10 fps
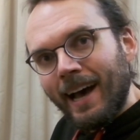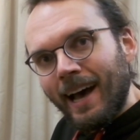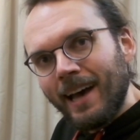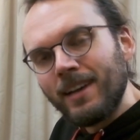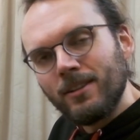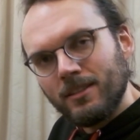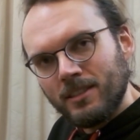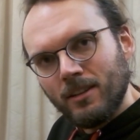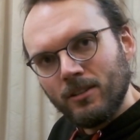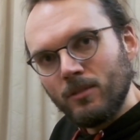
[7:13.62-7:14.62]
I can't
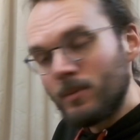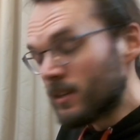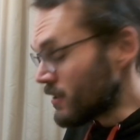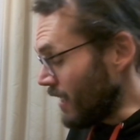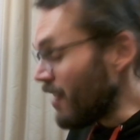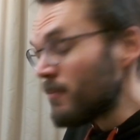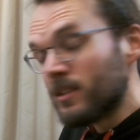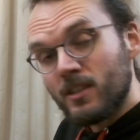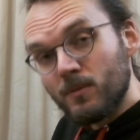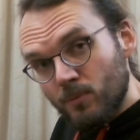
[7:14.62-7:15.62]
tell you, because I've been
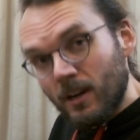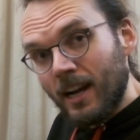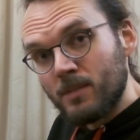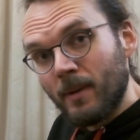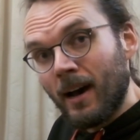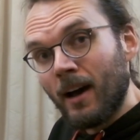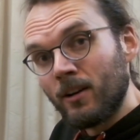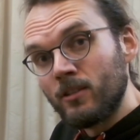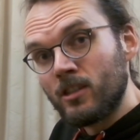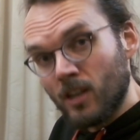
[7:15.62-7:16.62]
surprised by how
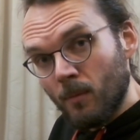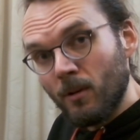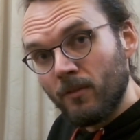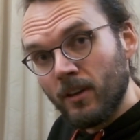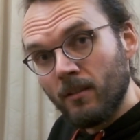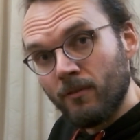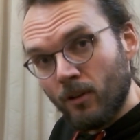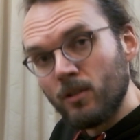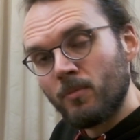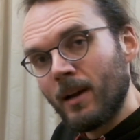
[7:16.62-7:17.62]
good some of the
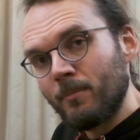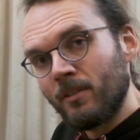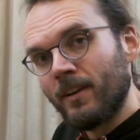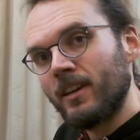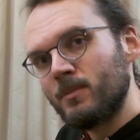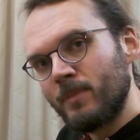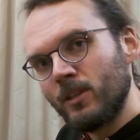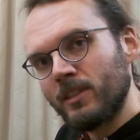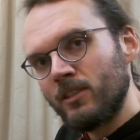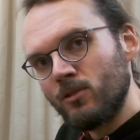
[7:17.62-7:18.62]
phono preamplifiers
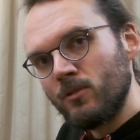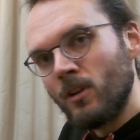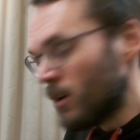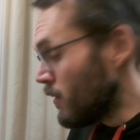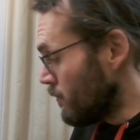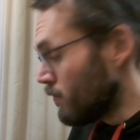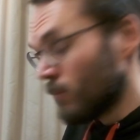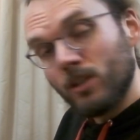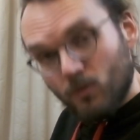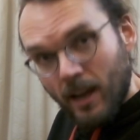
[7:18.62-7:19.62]
built into
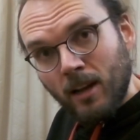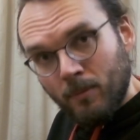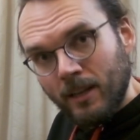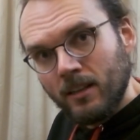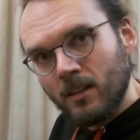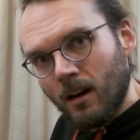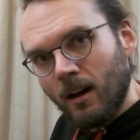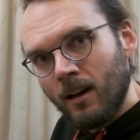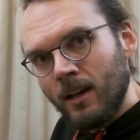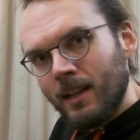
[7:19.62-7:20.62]
modern record players are.